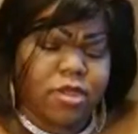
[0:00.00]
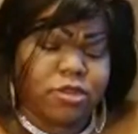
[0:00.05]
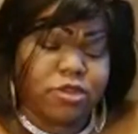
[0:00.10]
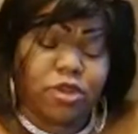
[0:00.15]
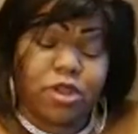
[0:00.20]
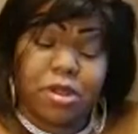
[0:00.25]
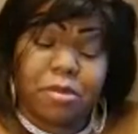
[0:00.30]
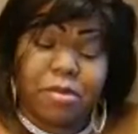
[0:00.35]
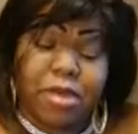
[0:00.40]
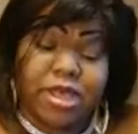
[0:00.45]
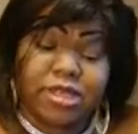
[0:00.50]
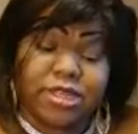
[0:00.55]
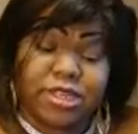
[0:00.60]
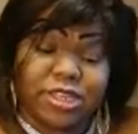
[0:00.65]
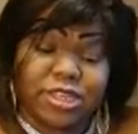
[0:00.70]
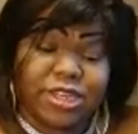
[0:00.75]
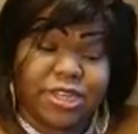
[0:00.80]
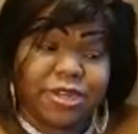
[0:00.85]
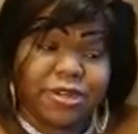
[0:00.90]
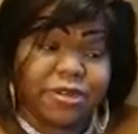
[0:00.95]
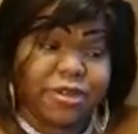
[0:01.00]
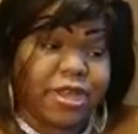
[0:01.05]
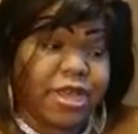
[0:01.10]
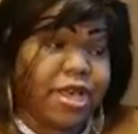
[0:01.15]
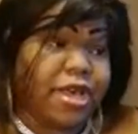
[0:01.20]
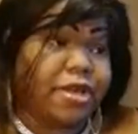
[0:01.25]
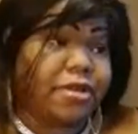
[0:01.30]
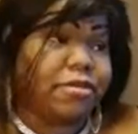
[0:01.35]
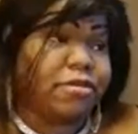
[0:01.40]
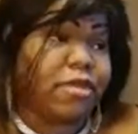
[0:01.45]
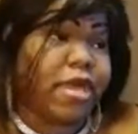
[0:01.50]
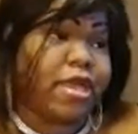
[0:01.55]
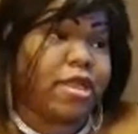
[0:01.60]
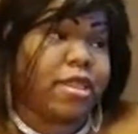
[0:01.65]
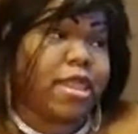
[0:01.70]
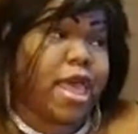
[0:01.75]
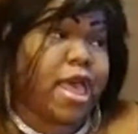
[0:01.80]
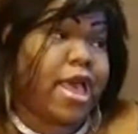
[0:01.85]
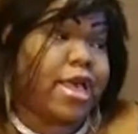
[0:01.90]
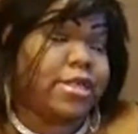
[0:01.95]
so the message here, yeah, they
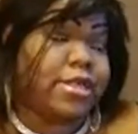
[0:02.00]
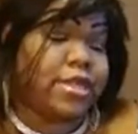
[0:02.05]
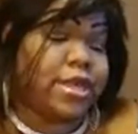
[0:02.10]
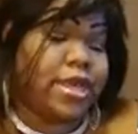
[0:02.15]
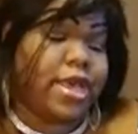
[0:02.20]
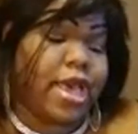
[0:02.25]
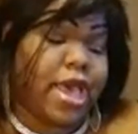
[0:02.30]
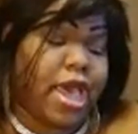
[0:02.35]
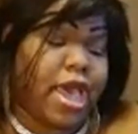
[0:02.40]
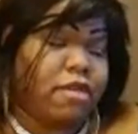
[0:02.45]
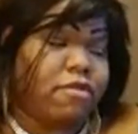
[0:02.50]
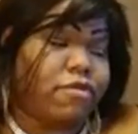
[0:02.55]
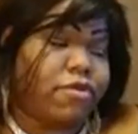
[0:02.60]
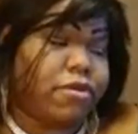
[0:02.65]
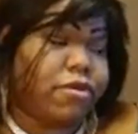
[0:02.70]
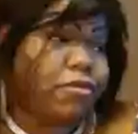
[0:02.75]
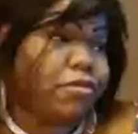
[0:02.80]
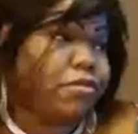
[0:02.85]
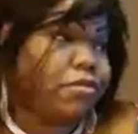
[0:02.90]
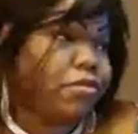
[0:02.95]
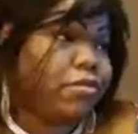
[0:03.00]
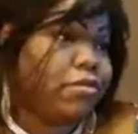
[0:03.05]
nasty and hateful.